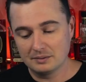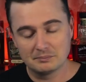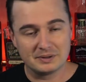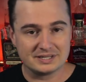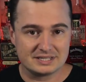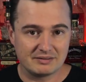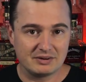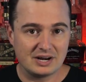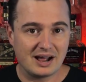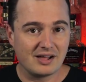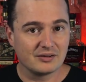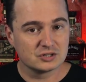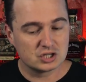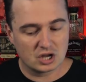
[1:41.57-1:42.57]
But
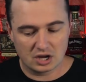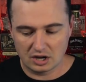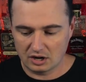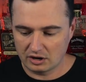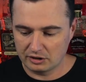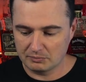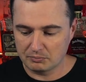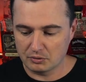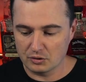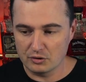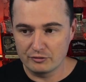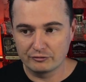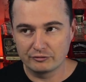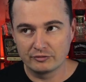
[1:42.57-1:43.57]
$70, 100
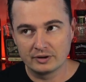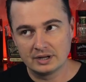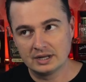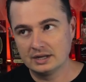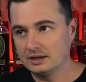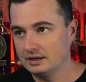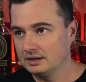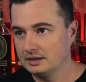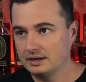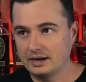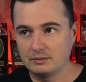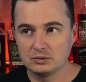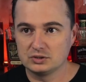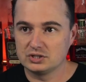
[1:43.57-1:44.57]
proof,
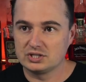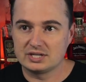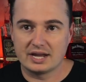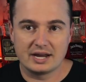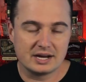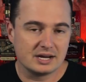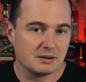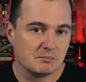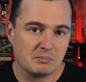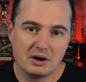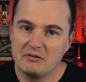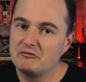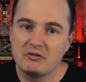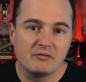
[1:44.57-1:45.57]
and we'll just say
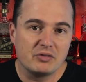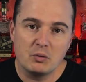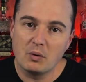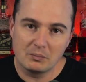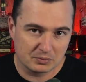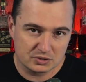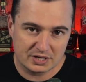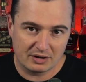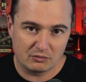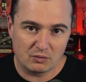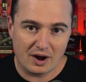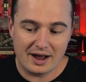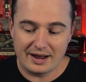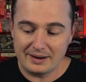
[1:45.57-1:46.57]
above 51%
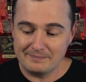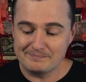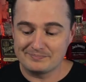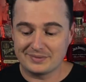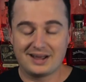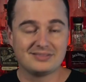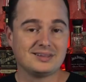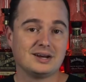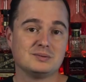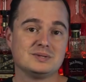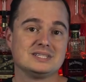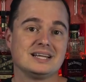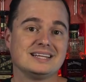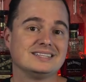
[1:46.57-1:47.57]
rye. I thought it
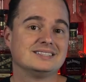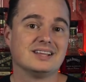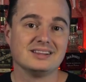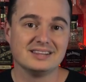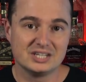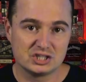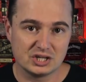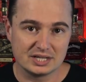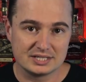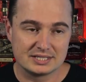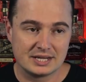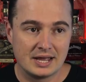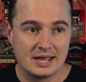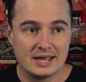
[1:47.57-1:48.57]
was
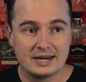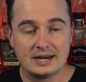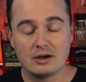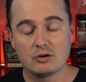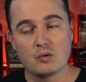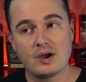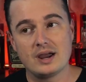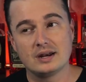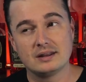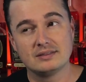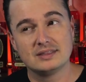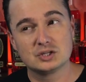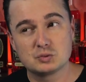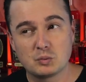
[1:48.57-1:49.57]
delicious. Now
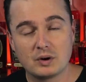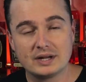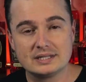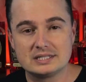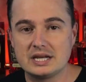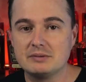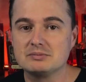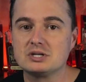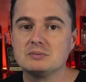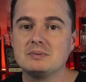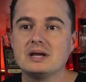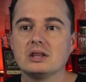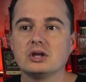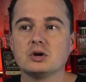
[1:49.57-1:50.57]
granted, this one seems to
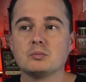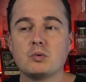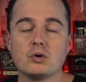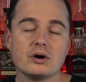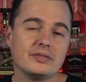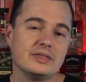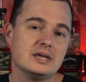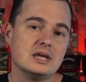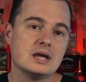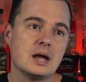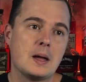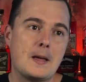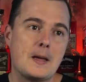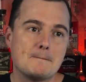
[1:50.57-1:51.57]
be a little more on the
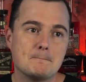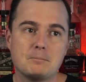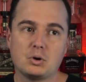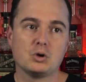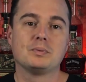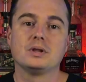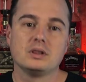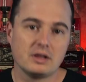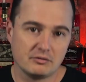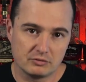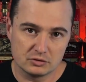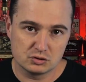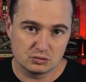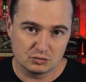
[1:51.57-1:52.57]
bourbon
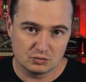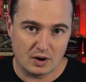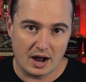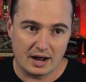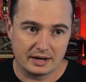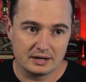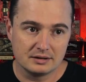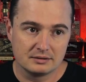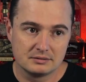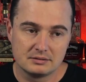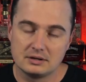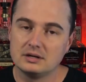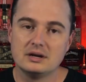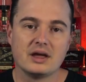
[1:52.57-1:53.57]
lovers rye.
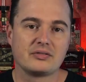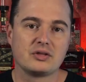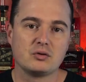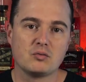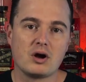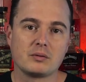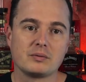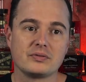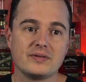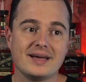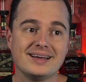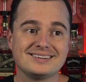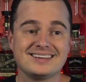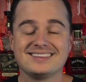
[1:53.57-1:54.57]
Nothing wrong with
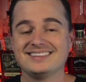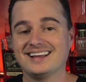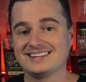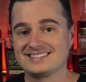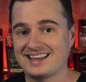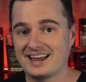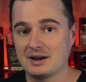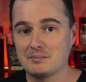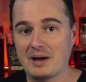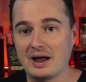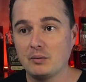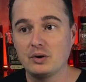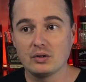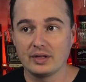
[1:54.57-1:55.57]
that. That's kind of
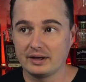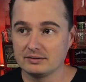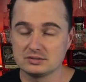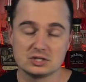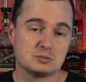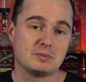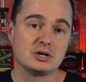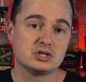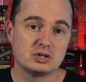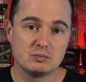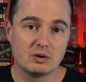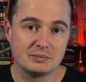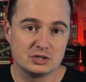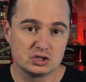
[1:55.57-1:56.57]
my wheelhouse, especially
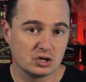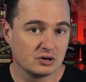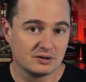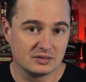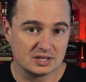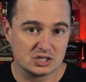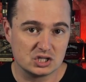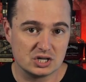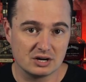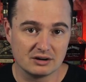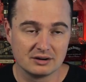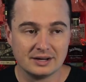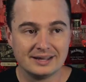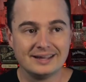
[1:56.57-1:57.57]
when we started this
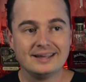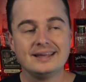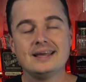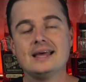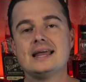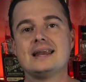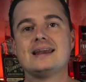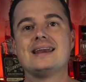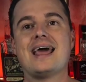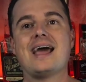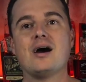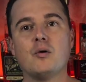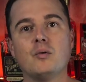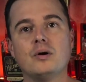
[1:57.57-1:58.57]
year.
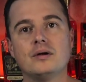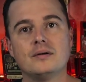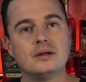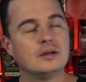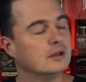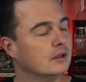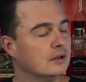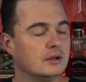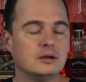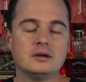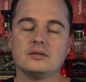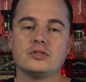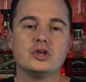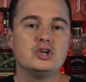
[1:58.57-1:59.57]
Now,
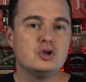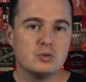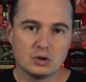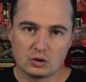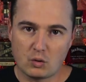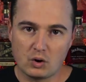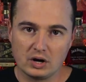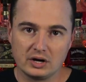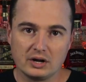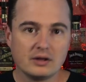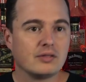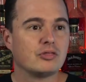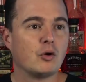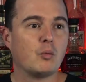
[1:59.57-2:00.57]
the unicorn,
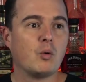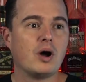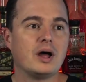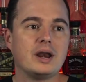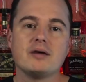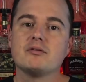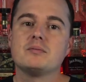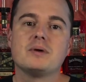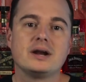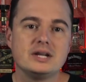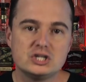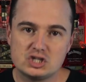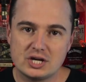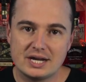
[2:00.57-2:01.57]
the one
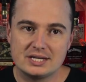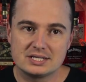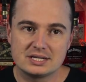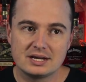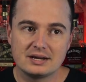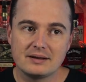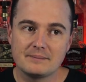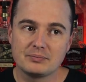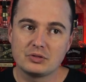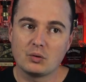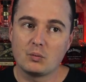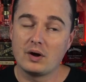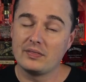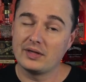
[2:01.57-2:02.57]
everybody's chasing, the
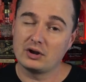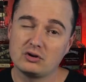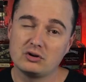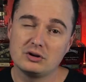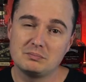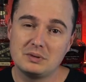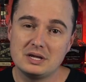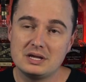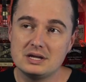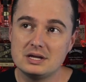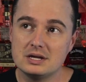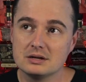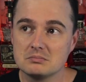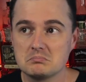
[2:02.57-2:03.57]
one could
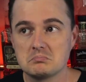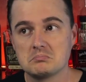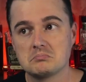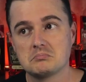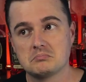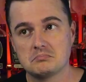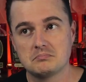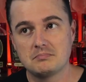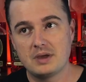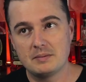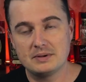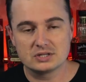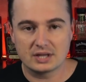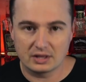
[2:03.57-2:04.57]
be
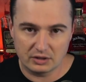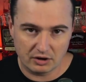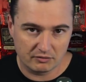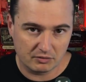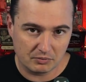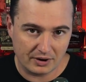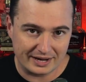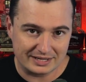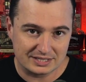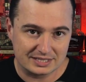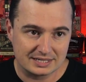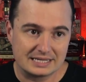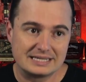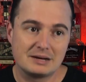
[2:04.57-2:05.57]
maybe slightly
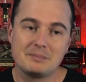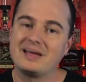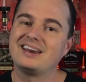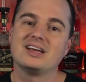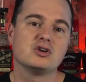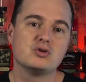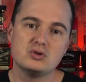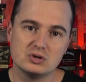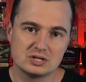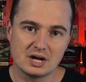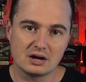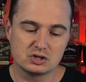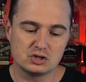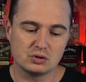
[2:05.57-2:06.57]
overpriced, depending on who you
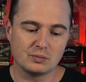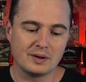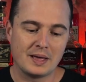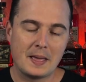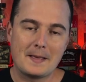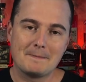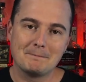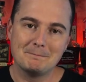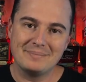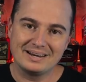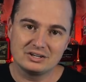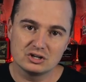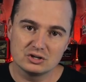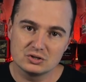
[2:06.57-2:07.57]
talk to.
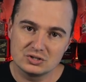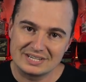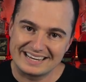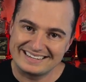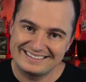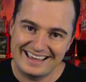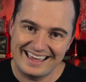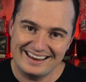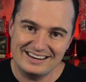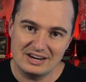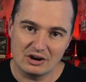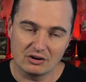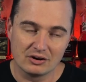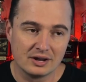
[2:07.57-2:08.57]
Michter's
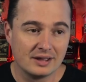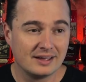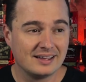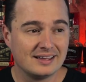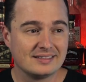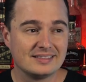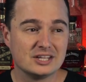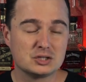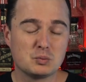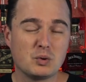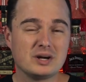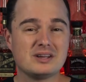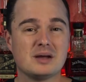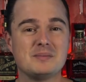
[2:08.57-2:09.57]
10-year. This
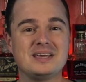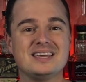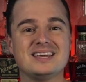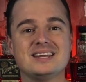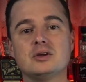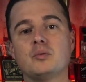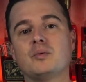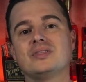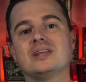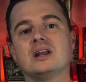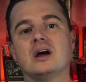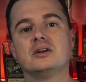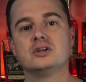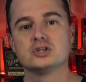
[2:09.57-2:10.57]
one coming in with an
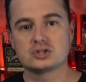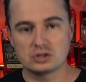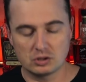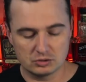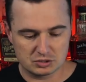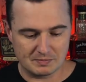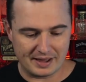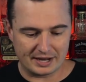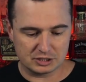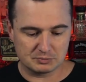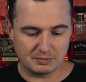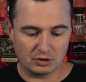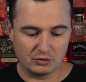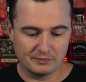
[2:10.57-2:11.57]
undisclosed mash
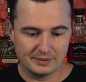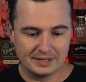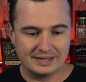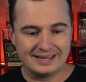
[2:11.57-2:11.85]
bill.